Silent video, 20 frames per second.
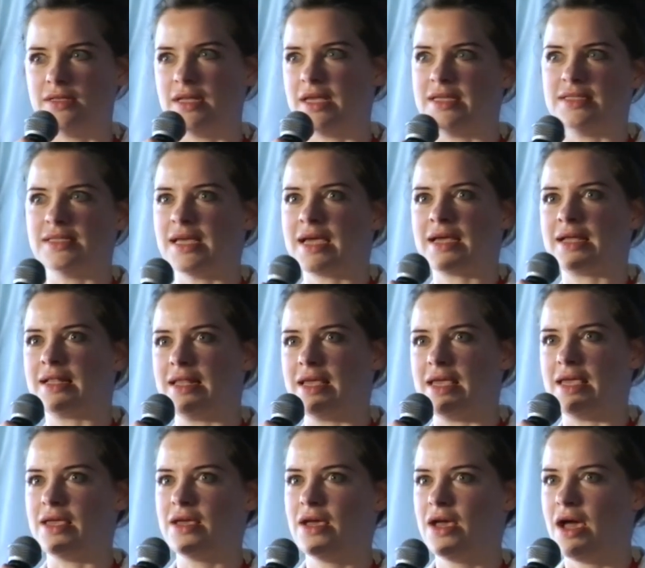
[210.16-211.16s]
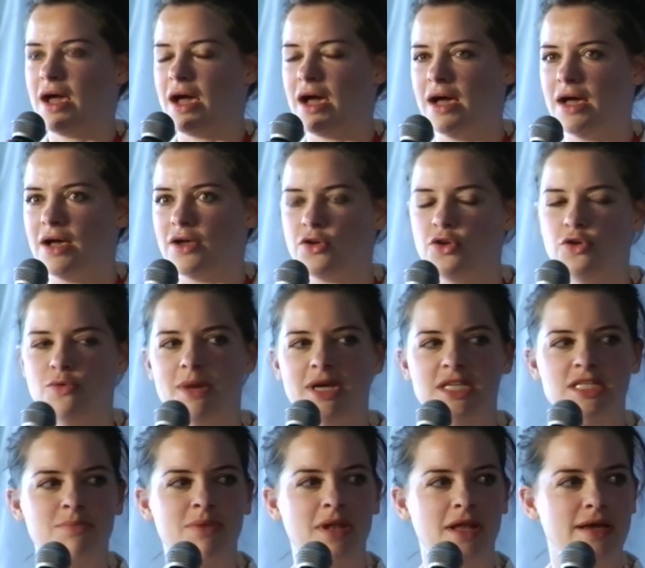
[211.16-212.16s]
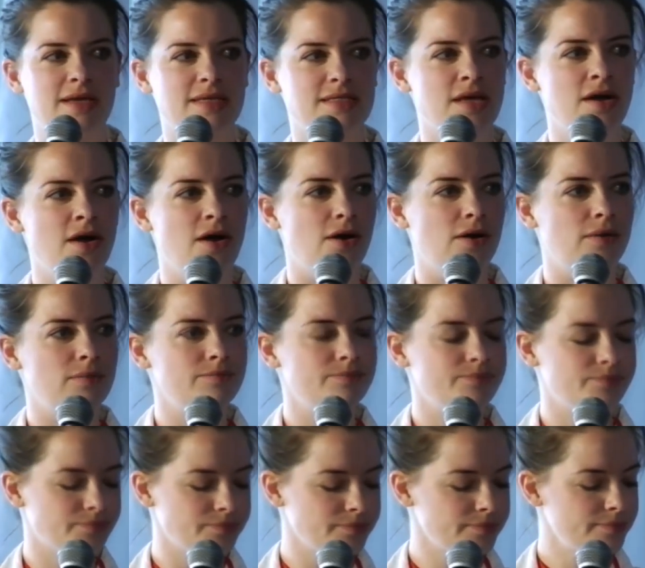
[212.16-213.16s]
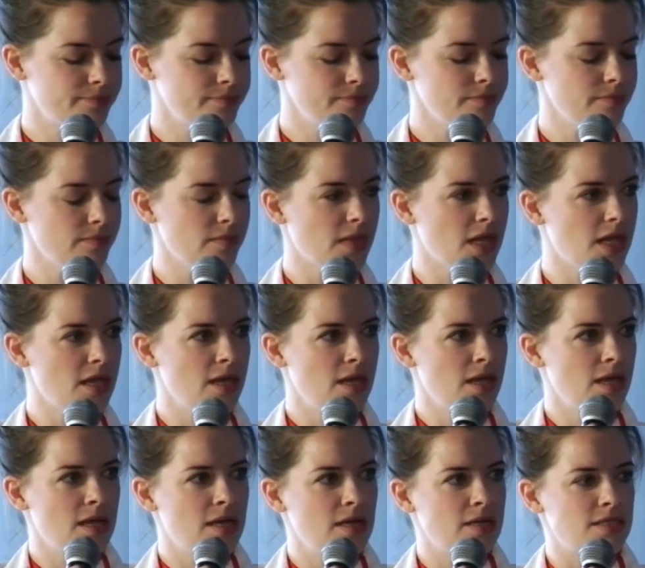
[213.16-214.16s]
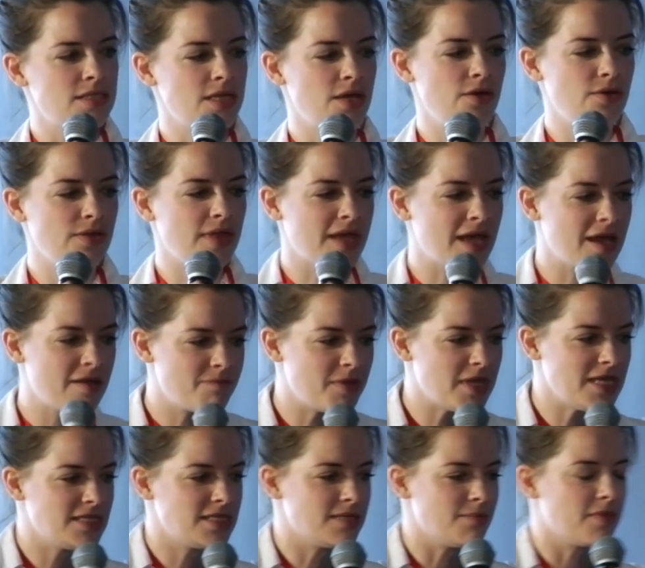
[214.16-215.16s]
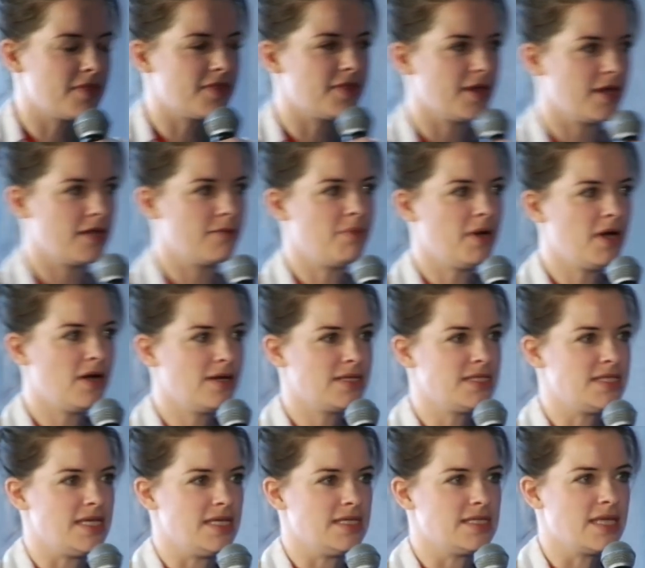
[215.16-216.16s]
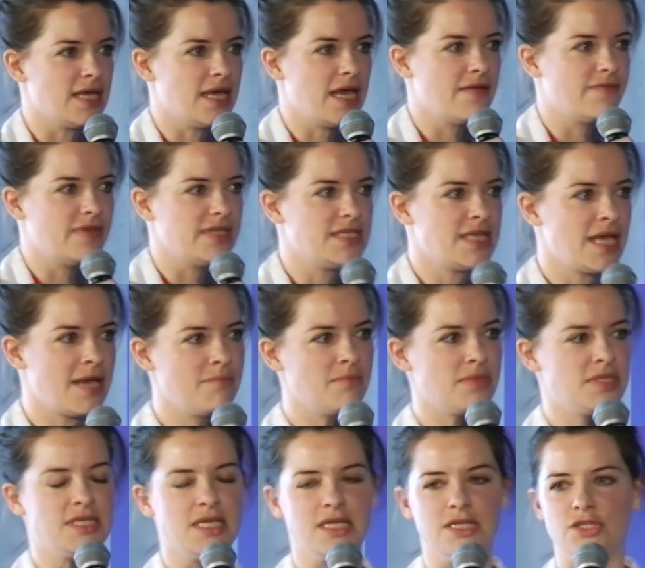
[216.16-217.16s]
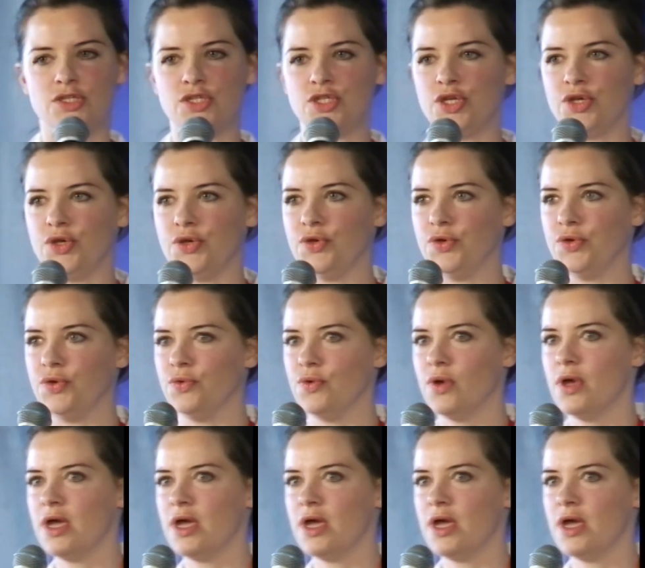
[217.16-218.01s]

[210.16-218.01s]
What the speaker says: exactly who my suppliers are? So there have been some third parties that have attempted to